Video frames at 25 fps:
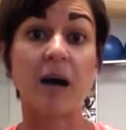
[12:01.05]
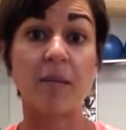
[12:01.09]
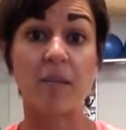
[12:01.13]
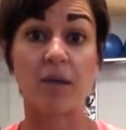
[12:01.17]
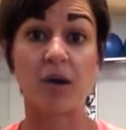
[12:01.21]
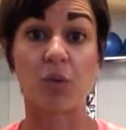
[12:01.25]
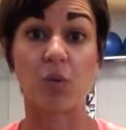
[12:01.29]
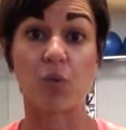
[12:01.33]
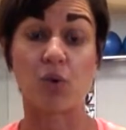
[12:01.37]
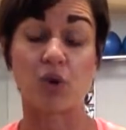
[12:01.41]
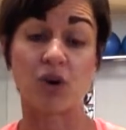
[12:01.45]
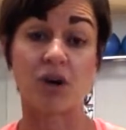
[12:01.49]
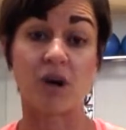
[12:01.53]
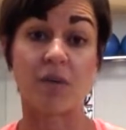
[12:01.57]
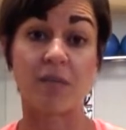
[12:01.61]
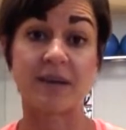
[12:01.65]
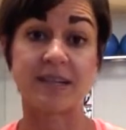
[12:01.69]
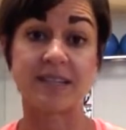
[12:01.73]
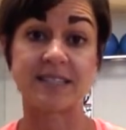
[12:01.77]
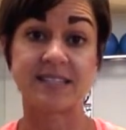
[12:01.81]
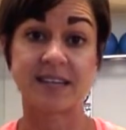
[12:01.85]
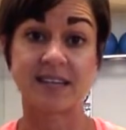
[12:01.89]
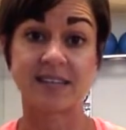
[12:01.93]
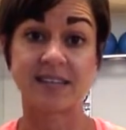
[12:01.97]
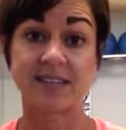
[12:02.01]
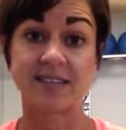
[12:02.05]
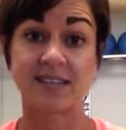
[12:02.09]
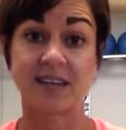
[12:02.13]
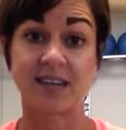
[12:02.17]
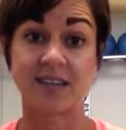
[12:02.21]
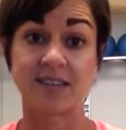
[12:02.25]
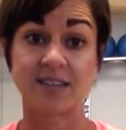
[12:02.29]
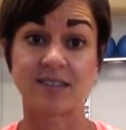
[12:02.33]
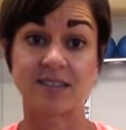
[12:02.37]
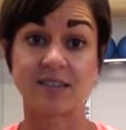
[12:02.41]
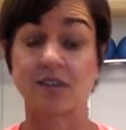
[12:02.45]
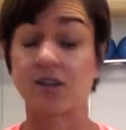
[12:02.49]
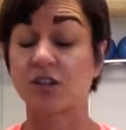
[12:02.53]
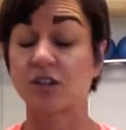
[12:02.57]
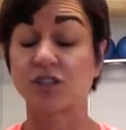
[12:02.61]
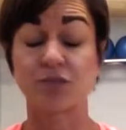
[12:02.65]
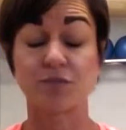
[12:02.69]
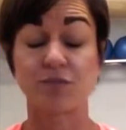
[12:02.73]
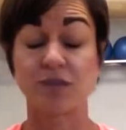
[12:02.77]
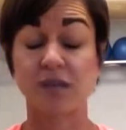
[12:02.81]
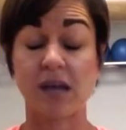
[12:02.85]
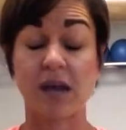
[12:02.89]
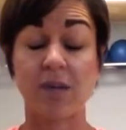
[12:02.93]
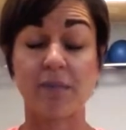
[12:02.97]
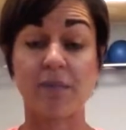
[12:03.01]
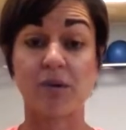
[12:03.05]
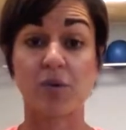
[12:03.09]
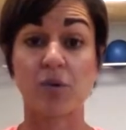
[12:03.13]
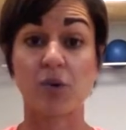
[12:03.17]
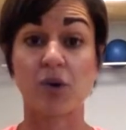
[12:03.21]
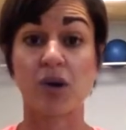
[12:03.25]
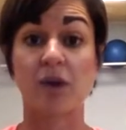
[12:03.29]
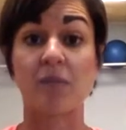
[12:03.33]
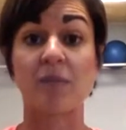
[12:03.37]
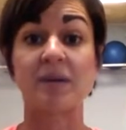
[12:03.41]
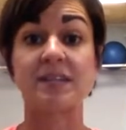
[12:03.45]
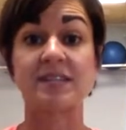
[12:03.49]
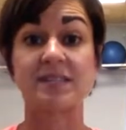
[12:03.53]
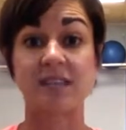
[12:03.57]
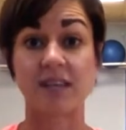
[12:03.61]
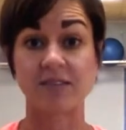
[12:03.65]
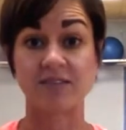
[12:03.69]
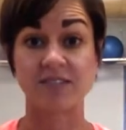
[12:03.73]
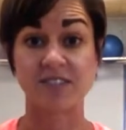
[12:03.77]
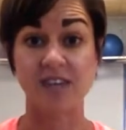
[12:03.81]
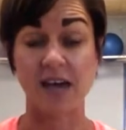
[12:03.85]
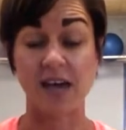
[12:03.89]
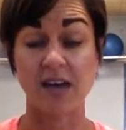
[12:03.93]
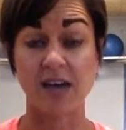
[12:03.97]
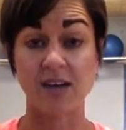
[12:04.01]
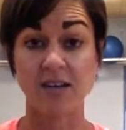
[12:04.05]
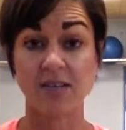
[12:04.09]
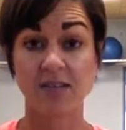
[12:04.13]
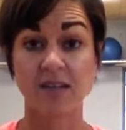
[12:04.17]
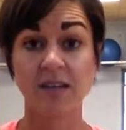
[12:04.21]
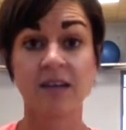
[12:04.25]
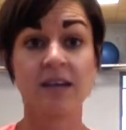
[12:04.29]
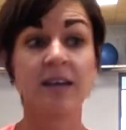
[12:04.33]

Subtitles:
I'm going to work on my 10 set, or I'm going to work on my set of 10.